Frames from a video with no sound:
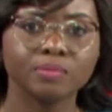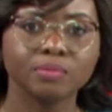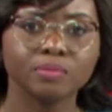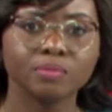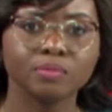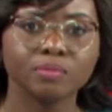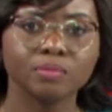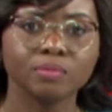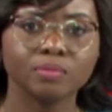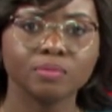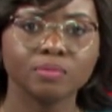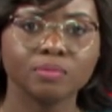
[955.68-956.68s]

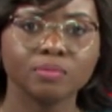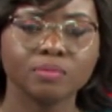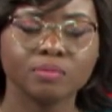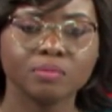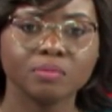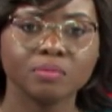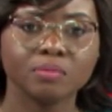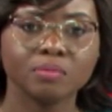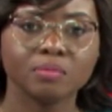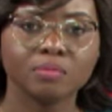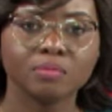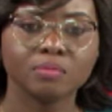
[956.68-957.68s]

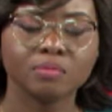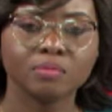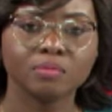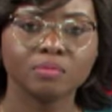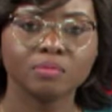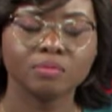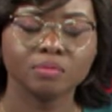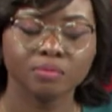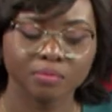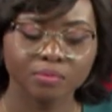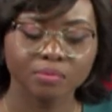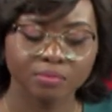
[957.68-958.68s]

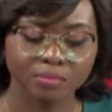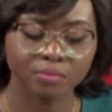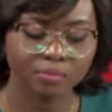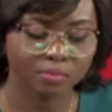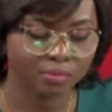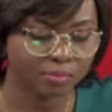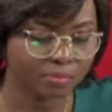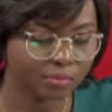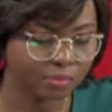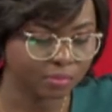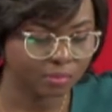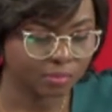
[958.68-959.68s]

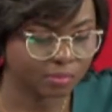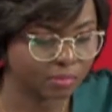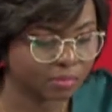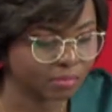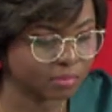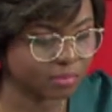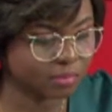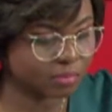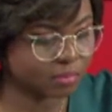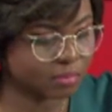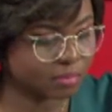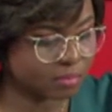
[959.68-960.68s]

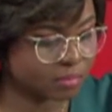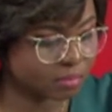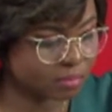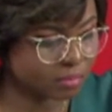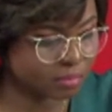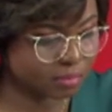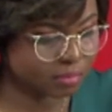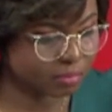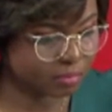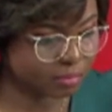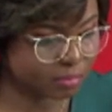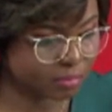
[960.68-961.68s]

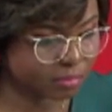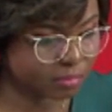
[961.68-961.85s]
The person shown says nothing.